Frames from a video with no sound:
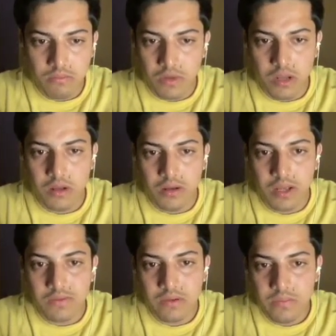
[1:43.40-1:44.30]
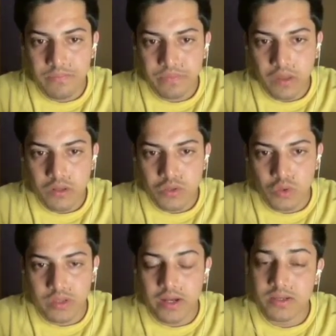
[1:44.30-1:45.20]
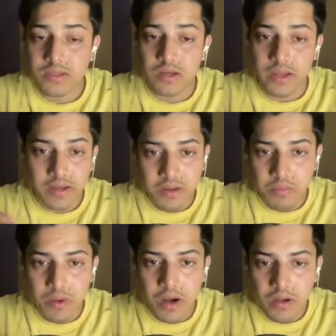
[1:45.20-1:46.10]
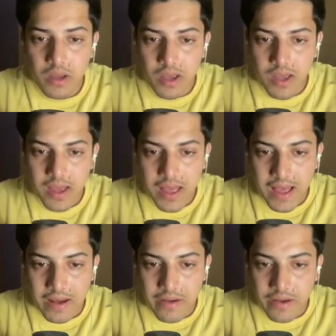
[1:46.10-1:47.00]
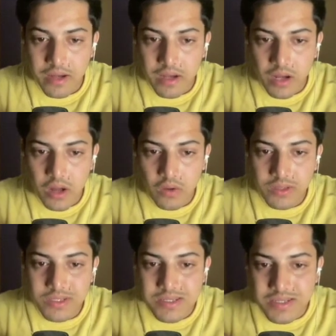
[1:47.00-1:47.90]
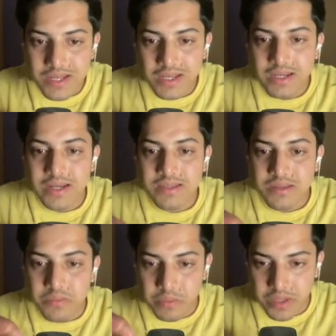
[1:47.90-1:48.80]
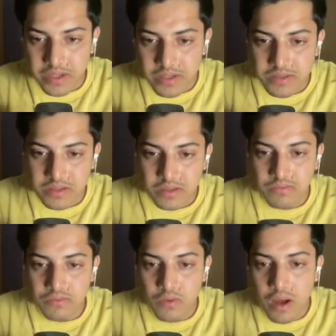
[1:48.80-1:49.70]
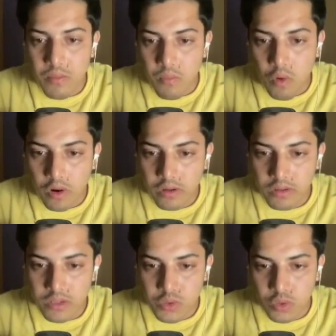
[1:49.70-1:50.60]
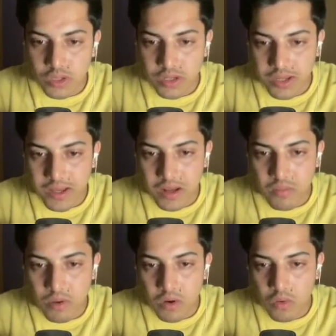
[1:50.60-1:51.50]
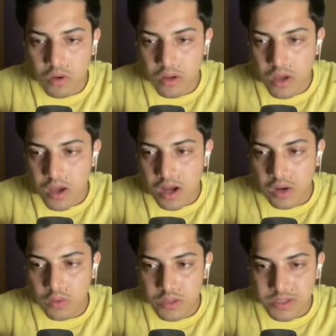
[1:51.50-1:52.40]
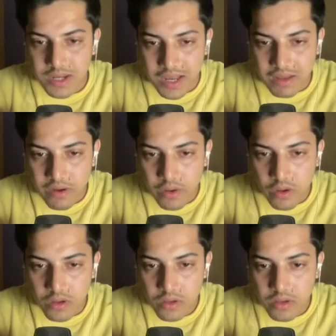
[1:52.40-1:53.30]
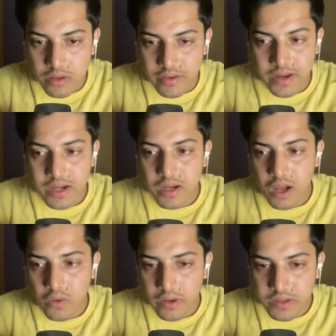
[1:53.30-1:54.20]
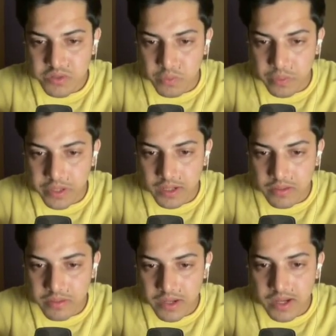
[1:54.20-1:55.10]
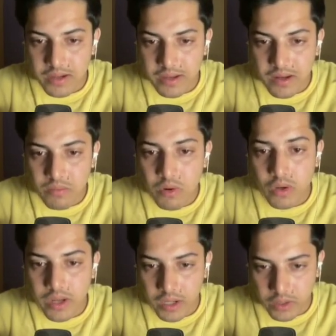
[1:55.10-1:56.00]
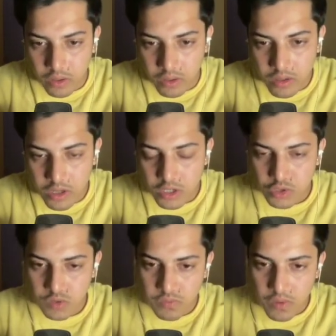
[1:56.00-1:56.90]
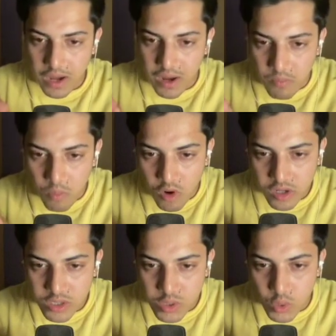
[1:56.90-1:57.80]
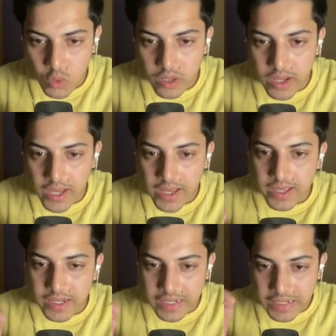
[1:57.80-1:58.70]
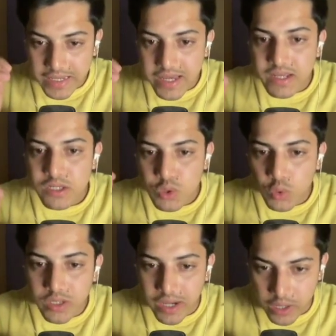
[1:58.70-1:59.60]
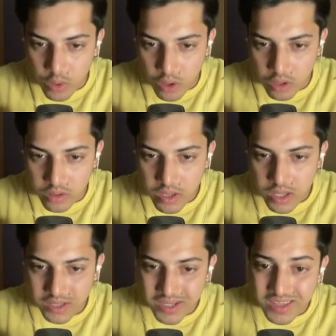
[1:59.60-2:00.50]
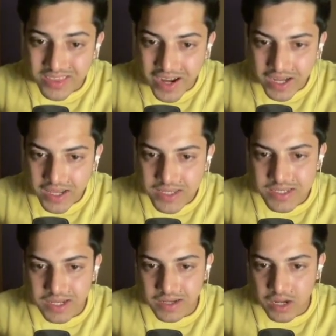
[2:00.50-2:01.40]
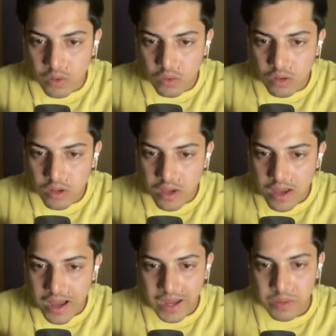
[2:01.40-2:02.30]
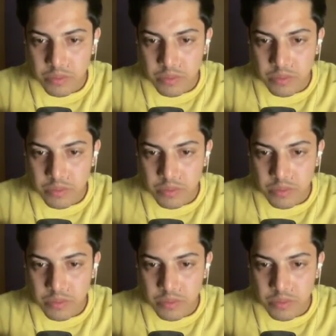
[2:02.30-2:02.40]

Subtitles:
like recover. So that's the negative part. And right now still it's in bearish. If you have bought this token near about, I would say $11, right now it's being traded near about $10. So if you have bought Sol nearest to $10, then in that case take it out. I